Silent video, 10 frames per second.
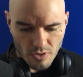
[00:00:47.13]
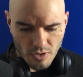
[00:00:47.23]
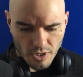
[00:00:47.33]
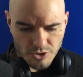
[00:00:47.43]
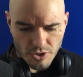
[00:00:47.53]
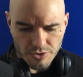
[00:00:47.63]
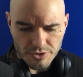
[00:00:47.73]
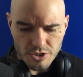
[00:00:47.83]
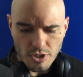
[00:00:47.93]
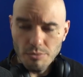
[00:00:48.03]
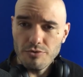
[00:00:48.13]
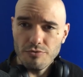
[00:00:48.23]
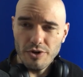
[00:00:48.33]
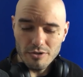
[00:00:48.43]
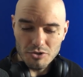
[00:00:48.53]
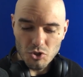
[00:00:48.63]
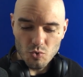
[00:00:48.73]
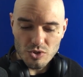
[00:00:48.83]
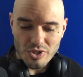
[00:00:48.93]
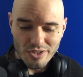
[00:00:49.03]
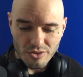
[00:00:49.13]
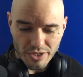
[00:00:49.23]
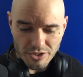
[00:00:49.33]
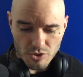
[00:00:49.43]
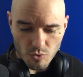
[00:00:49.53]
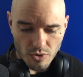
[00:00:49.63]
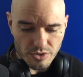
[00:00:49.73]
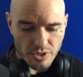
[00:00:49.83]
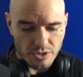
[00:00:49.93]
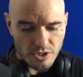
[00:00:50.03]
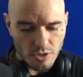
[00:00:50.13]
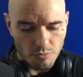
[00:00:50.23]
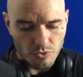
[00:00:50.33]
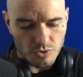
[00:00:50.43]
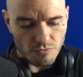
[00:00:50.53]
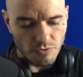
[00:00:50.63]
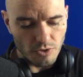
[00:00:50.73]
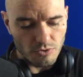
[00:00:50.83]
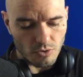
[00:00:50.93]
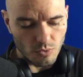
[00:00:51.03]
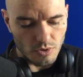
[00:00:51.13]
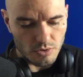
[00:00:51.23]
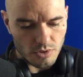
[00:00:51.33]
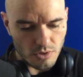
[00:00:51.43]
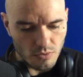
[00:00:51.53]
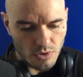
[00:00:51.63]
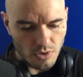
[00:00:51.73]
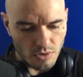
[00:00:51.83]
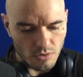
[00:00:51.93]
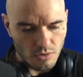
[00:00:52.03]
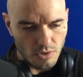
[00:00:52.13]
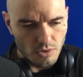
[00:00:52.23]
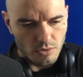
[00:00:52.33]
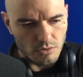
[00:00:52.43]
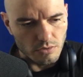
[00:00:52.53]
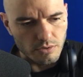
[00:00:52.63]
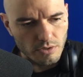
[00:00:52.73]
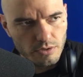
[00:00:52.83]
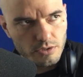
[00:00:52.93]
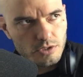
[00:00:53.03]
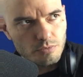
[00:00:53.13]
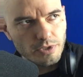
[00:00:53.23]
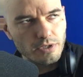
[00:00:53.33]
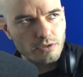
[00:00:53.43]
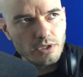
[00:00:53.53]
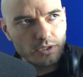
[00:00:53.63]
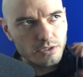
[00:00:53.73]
I saw that some of the fighters use laced ones and some use velcro ones. Okay, Darks, man, that